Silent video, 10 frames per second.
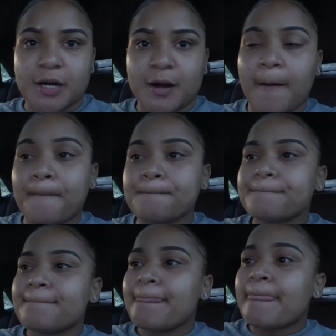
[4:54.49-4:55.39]

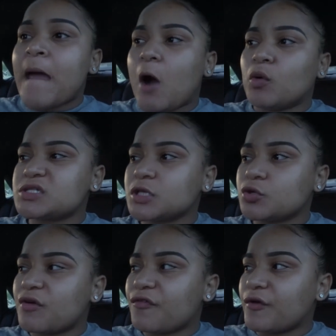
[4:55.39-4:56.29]
I was a
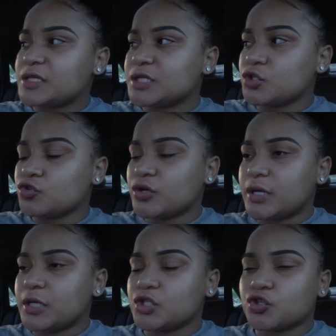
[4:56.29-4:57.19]
little afraid to
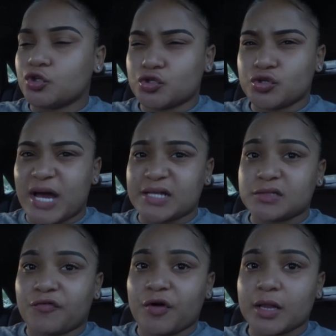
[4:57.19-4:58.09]
introduce you guys
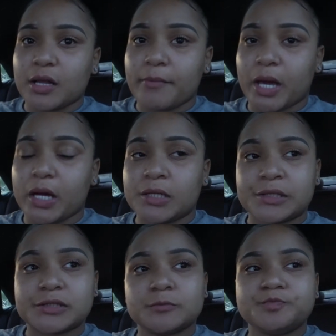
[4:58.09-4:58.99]
to Franklin
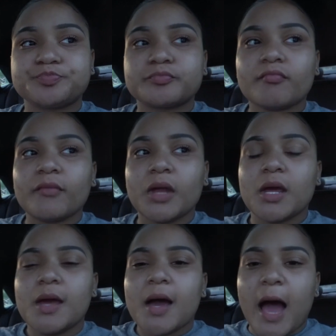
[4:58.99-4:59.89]
because
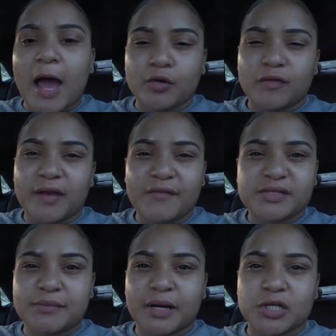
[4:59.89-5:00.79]
I know that every
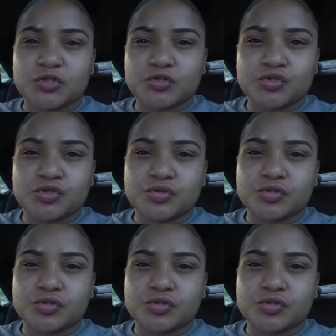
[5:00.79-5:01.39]
time I introduce